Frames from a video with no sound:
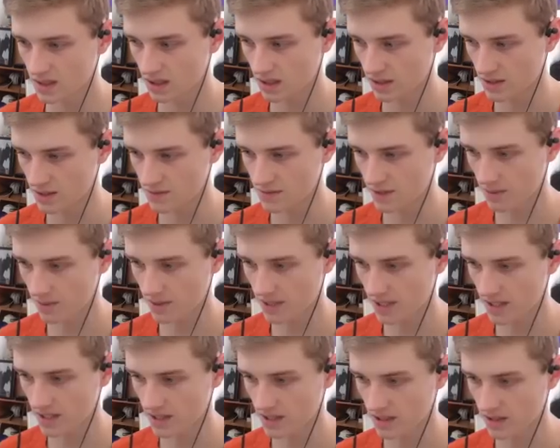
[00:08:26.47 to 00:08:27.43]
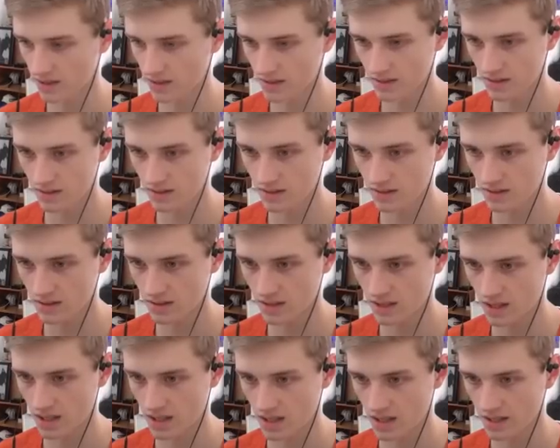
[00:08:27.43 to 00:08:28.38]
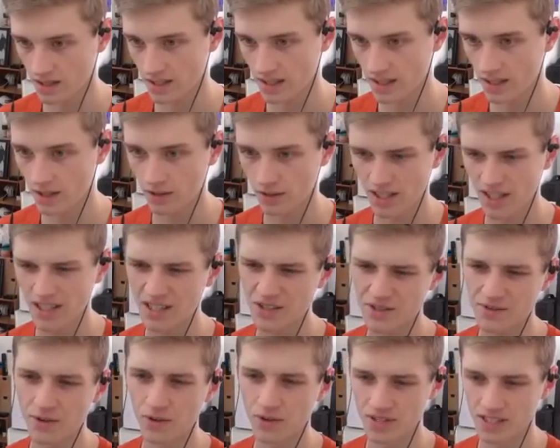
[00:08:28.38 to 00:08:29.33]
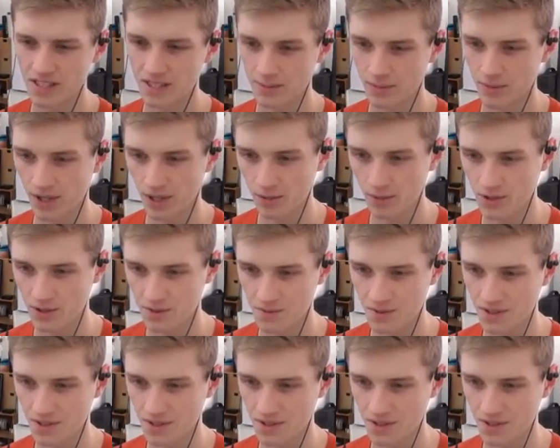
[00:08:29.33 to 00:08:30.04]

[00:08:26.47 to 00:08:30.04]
Oh, he's far behind, though. Nah, yeah, okay, there's 14 to break away